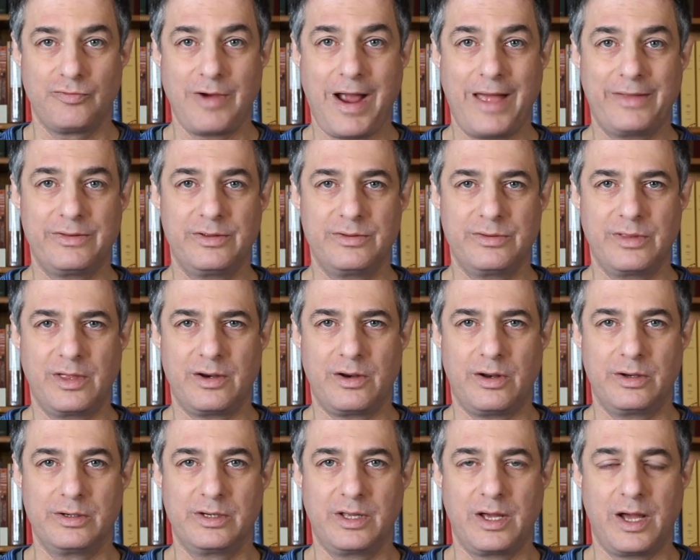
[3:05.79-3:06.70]
rather
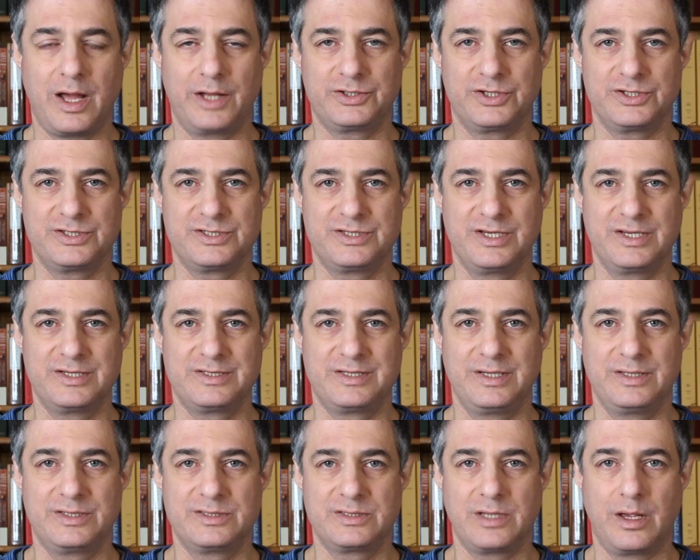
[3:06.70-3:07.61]
than on
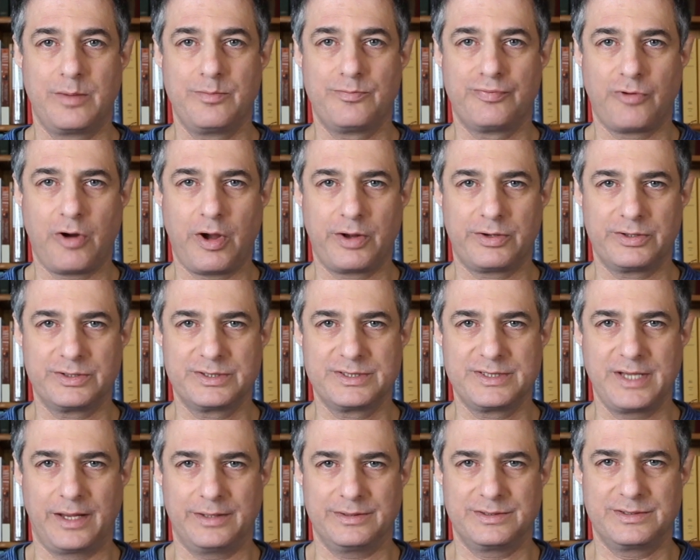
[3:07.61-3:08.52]
consciousness in some broader
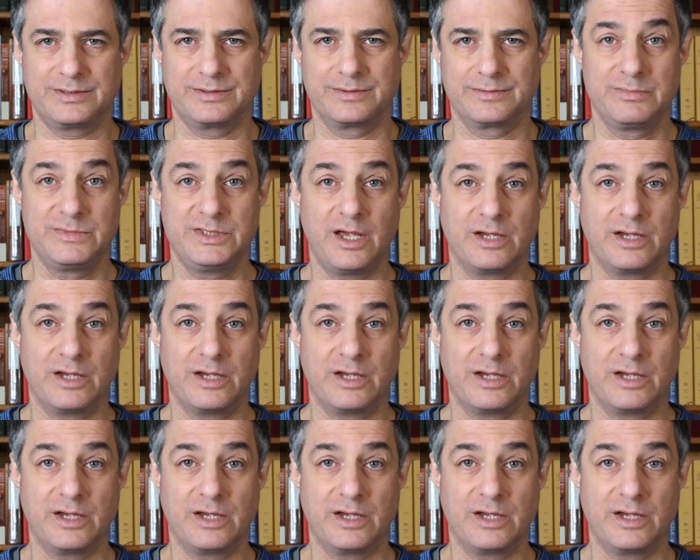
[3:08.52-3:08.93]
sense.